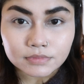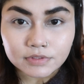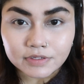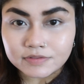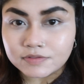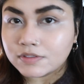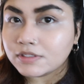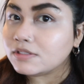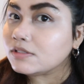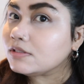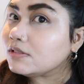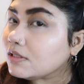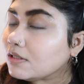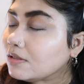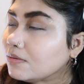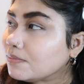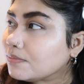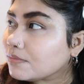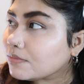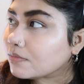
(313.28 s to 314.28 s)
As you can
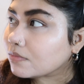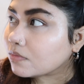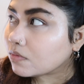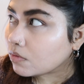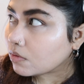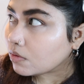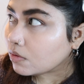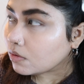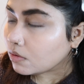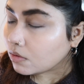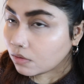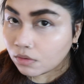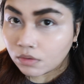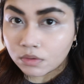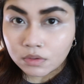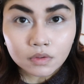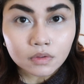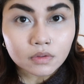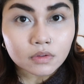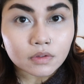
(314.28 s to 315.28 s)
see,
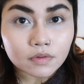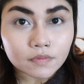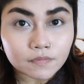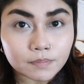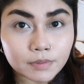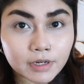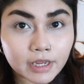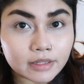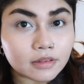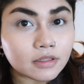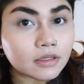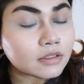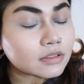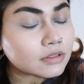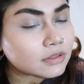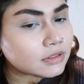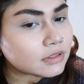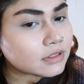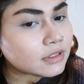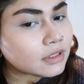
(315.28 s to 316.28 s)
applied the
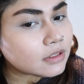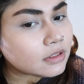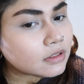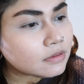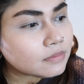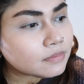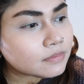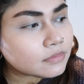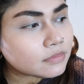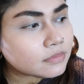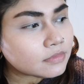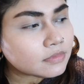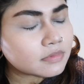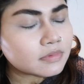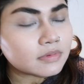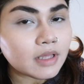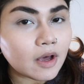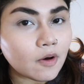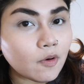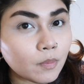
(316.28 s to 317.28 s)
concealer.
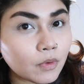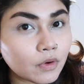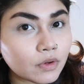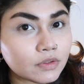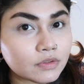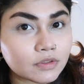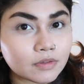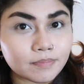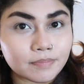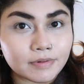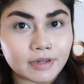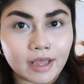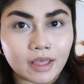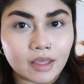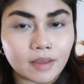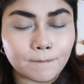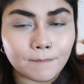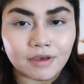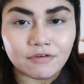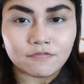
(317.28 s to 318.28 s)
Now I'm going to
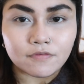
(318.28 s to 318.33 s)
apply my